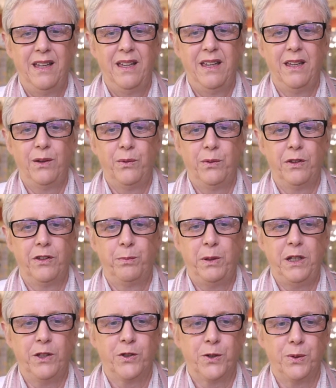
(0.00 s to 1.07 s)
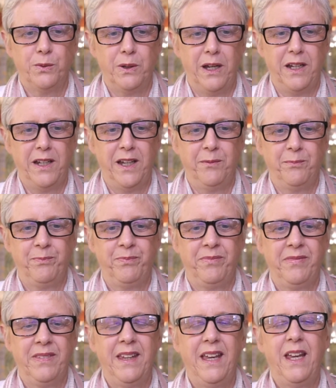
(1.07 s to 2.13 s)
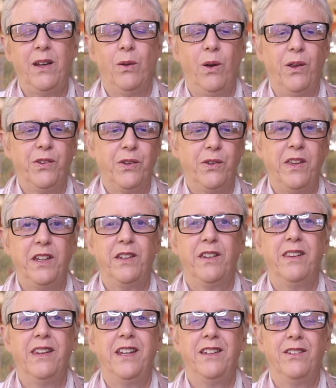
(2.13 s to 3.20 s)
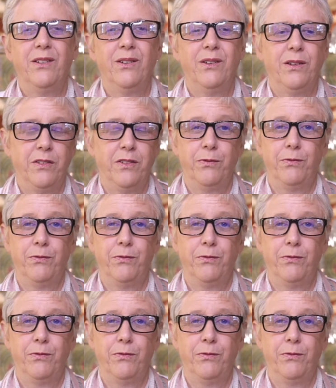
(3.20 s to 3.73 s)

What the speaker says: in speech or writing. And also they don't, the